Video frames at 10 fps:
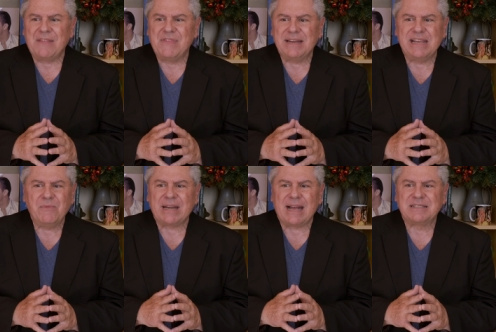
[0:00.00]
And then he
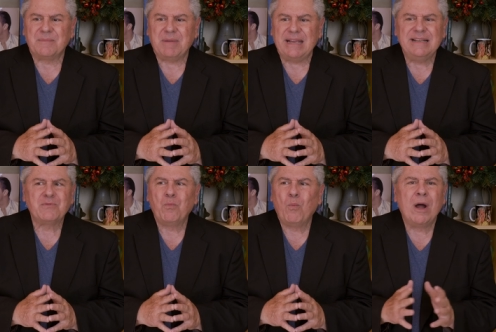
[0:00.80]
went on to be,
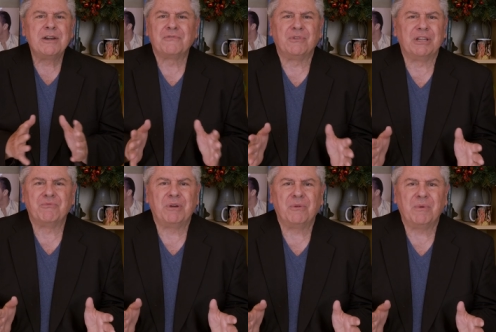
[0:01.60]
he's wonderful
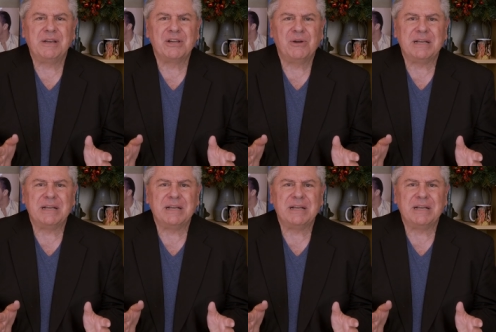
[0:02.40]
in Rear Window.